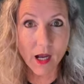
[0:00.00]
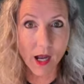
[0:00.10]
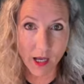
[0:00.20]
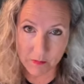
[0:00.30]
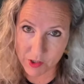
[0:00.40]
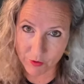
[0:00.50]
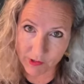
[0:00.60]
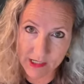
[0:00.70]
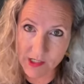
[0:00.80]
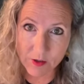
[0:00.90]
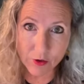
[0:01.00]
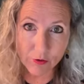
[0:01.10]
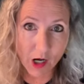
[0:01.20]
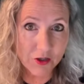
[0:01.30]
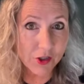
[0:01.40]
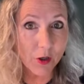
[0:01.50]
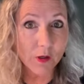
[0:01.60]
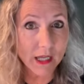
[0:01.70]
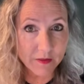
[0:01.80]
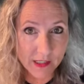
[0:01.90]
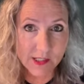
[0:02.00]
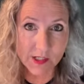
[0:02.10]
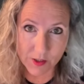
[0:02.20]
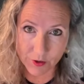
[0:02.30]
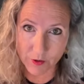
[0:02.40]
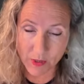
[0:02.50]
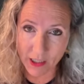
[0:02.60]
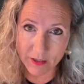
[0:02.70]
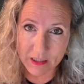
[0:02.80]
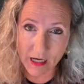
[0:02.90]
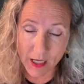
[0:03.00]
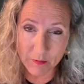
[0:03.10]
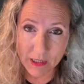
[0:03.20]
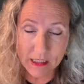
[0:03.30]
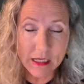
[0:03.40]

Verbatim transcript: I'm Tereza Coraggio, and this is Third Paradigm.